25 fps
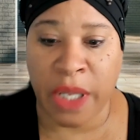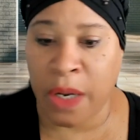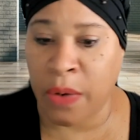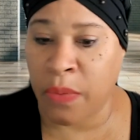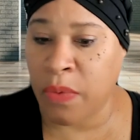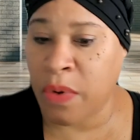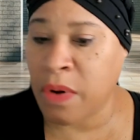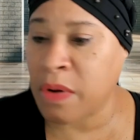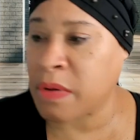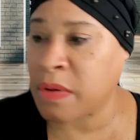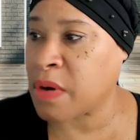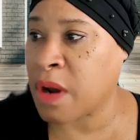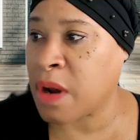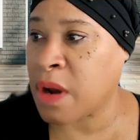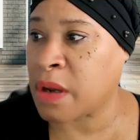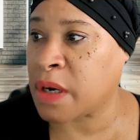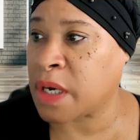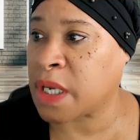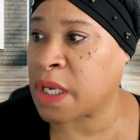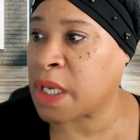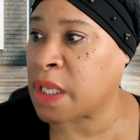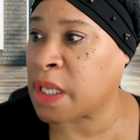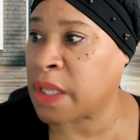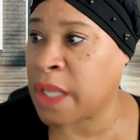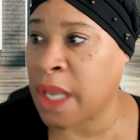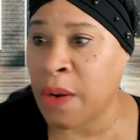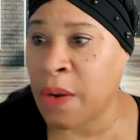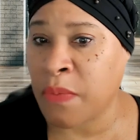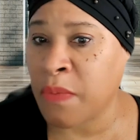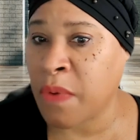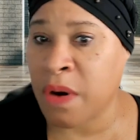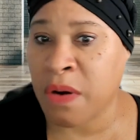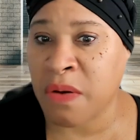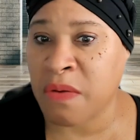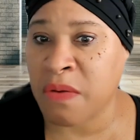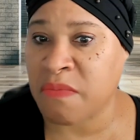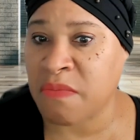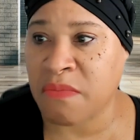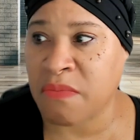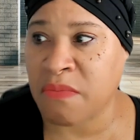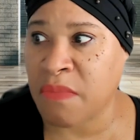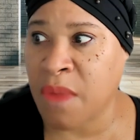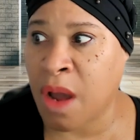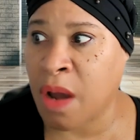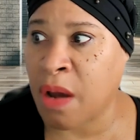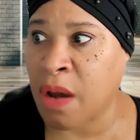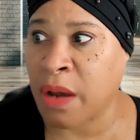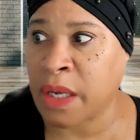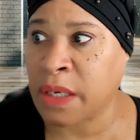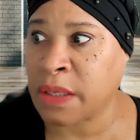they weren't on again. They weren't
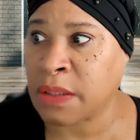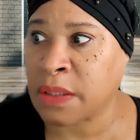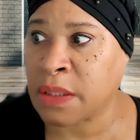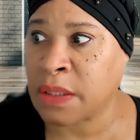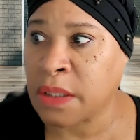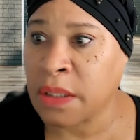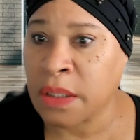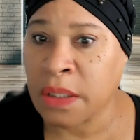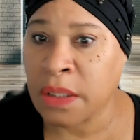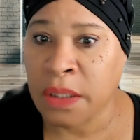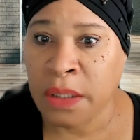on,